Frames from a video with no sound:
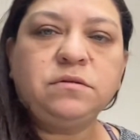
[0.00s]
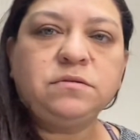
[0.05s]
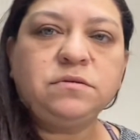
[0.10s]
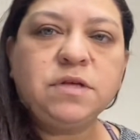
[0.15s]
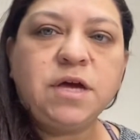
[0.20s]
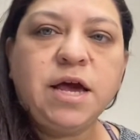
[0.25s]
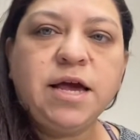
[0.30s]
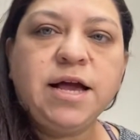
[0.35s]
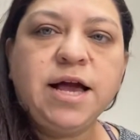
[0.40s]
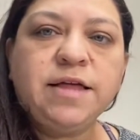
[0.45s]

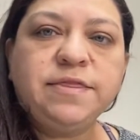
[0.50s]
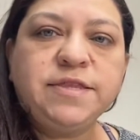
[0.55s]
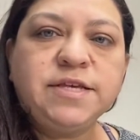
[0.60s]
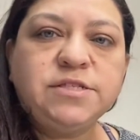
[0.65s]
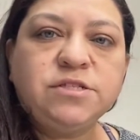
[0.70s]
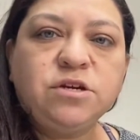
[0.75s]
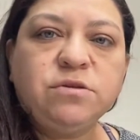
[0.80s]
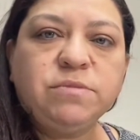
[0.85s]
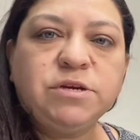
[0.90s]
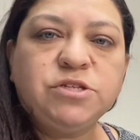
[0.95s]
I got
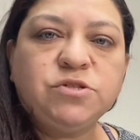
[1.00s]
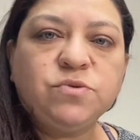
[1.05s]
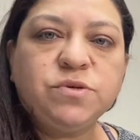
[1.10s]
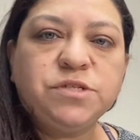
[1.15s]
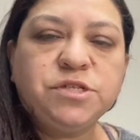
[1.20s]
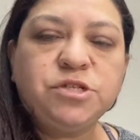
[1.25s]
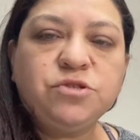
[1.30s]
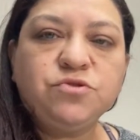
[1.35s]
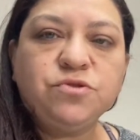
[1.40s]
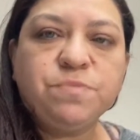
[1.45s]
this on my
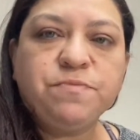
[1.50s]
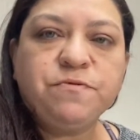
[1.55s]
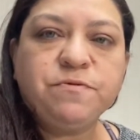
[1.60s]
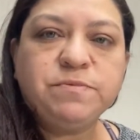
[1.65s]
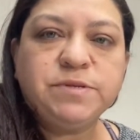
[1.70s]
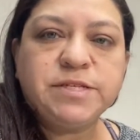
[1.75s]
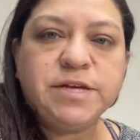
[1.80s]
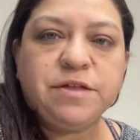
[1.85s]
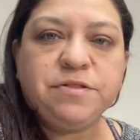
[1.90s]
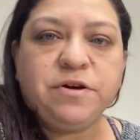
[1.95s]
sourcing trip from
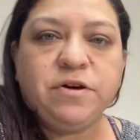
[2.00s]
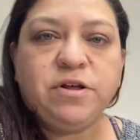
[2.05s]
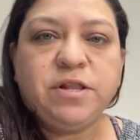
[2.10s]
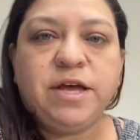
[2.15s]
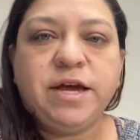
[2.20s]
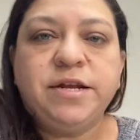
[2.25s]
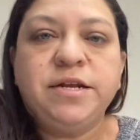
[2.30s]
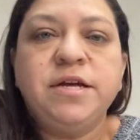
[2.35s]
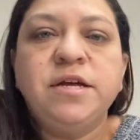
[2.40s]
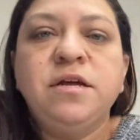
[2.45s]
South
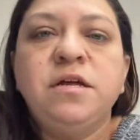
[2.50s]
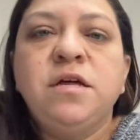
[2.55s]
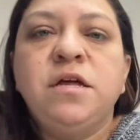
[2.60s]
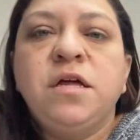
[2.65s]
Carolina.